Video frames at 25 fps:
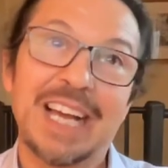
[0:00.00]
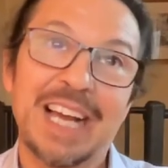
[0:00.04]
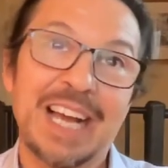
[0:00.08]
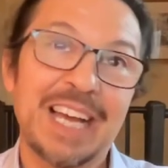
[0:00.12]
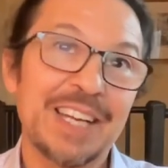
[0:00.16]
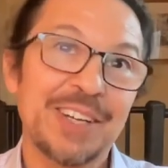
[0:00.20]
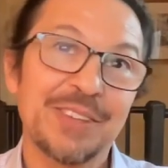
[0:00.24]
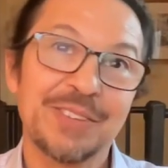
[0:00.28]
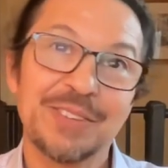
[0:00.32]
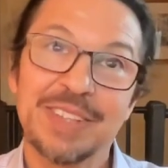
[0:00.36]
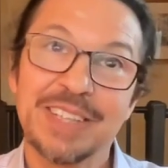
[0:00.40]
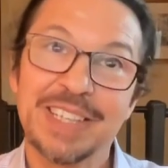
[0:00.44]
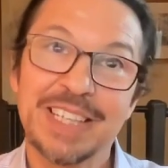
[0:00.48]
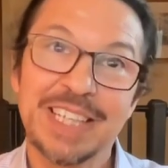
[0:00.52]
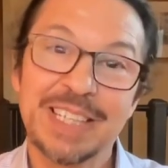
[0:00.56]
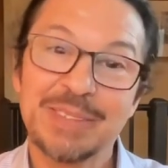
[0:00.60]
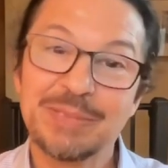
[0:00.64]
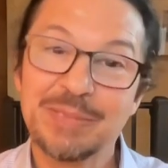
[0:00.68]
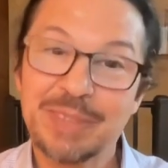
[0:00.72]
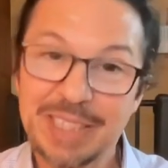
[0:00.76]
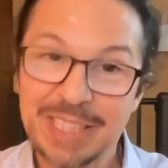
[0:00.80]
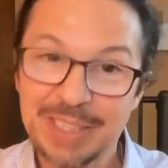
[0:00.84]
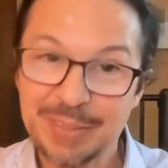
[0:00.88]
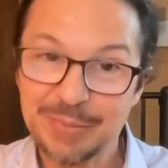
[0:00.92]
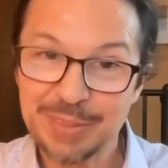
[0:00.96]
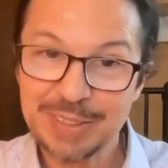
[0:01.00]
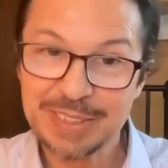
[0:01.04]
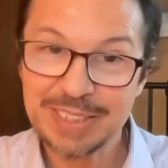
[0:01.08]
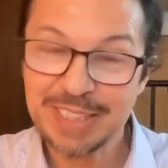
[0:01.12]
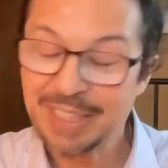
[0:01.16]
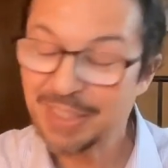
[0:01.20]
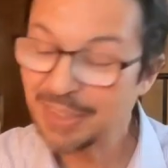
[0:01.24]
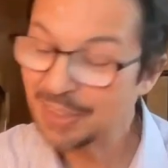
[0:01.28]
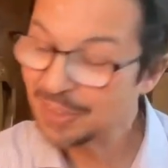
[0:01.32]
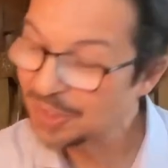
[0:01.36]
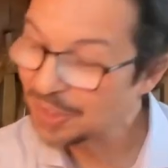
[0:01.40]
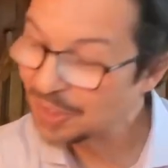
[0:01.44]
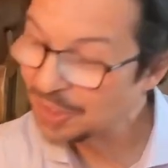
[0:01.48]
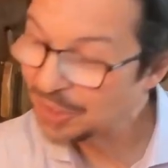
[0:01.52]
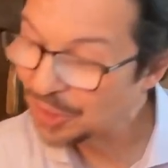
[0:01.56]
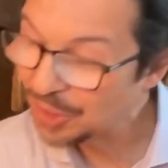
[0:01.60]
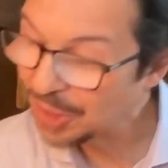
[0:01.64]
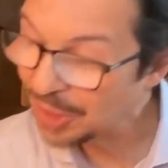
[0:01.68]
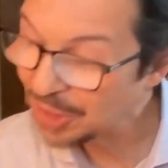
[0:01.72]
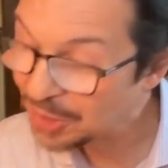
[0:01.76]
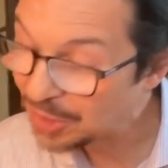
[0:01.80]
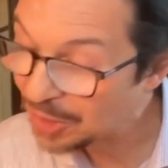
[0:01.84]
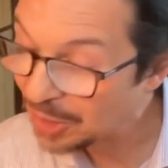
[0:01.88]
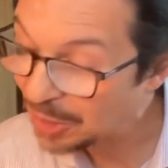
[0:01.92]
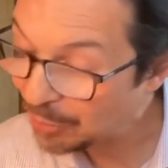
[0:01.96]
I don't think anyone cares. It's
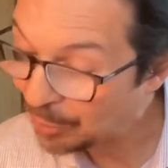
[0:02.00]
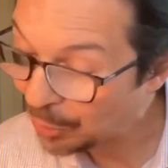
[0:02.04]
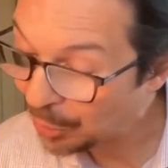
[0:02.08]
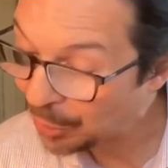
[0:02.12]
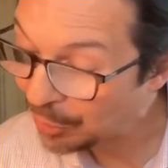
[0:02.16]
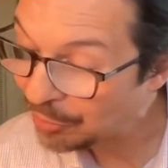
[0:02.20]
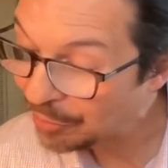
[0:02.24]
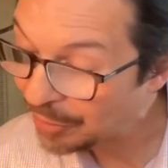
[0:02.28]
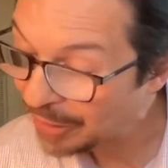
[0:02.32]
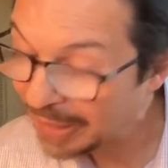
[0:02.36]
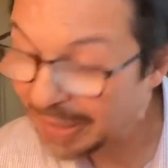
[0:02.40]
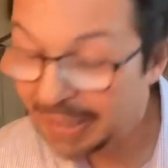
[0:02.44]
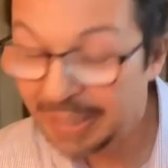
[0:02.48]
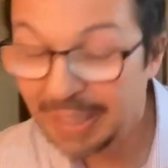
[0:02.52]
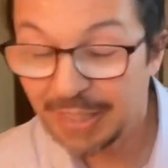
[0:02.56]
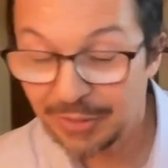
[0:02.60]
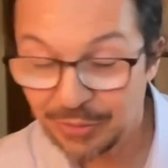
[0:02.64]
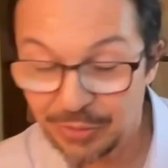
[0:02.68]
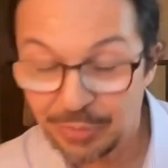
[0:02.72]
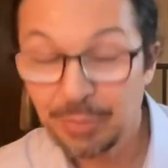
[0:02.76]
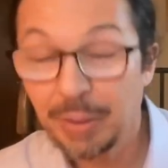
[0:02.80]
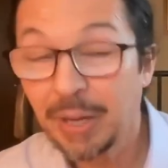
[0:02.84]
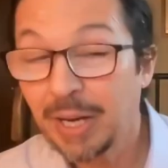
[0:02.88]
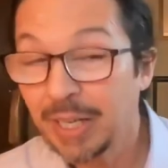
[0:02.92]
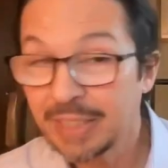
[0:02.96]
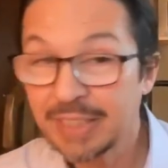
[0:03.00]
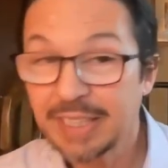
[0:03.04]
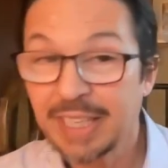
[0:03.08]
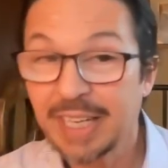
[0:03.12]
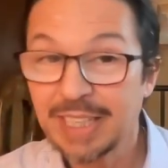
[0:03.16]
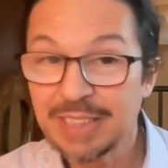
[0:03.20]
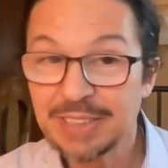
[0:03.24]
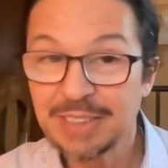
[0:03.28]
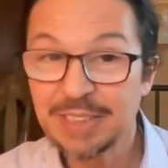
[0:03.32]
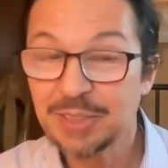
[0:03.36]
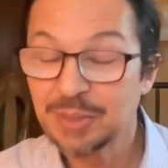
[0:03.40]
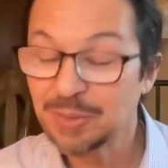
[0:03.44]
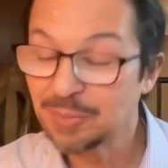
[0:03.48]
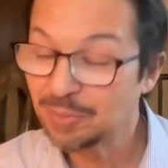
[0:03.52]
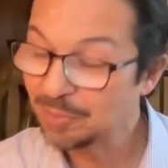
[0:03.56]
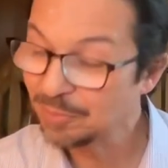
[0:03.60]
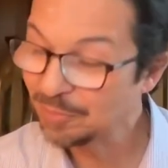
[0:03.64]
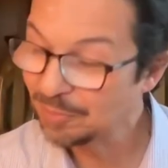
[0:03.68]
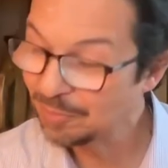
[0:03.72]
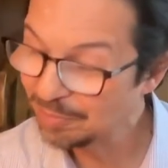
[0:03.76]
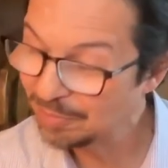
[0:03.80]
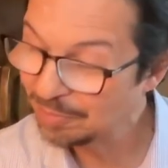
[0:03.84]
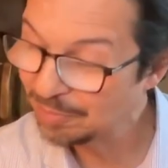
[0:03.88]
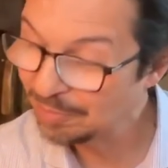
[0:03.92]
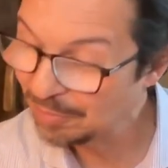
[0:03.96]
Justin Murphy. He has a podcast. He's a
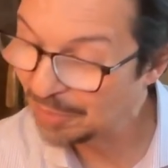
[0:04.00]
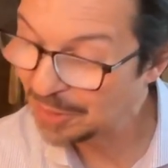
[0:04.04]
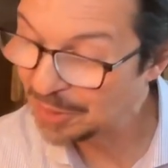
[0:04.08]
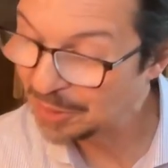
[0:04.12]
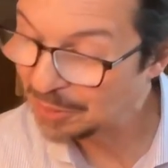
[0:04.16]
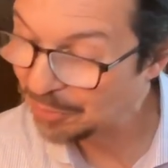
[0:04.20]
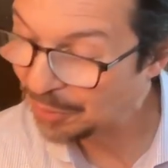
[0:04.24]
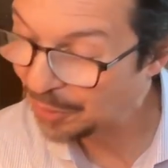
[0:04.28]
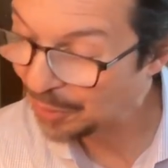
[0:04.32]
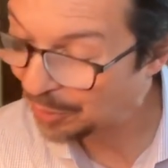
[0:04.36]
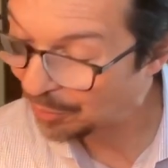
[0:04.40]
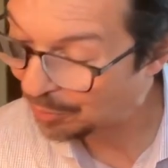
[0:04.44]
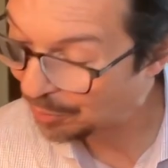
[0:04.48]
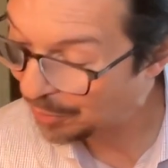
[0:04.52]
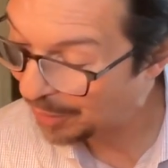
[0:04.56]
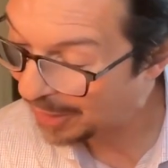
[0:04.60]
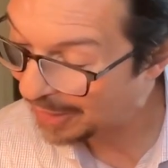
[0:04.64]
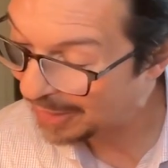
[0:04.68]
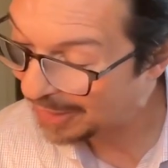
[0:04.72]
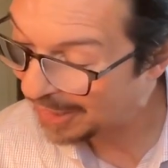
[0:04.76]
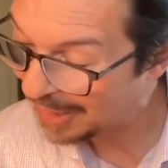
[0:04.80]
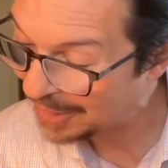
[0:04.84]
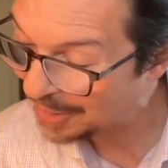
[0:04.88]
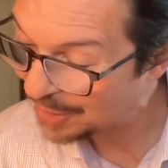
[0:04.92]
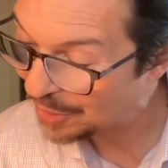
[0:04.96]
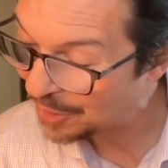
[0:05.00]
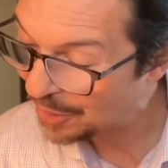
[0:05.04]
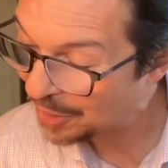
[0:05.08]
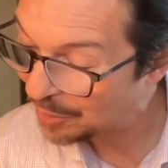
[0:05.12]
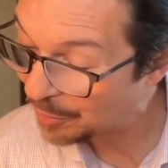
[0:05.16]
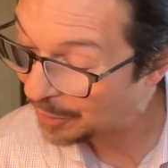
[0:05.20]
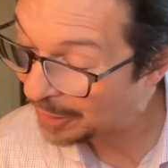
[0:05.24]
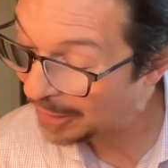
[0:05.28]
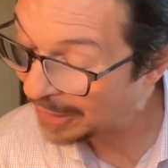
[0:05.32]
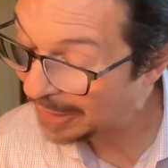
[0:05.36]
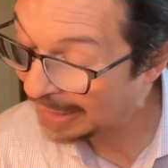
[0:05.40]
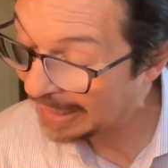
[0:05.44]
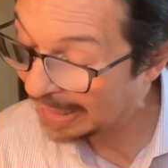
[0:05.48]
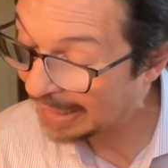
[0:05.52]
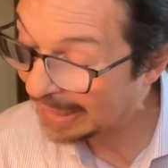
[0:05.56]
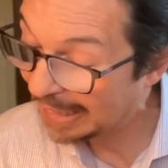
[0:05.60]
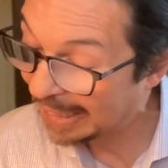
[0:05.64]
much bigger podcaster than me.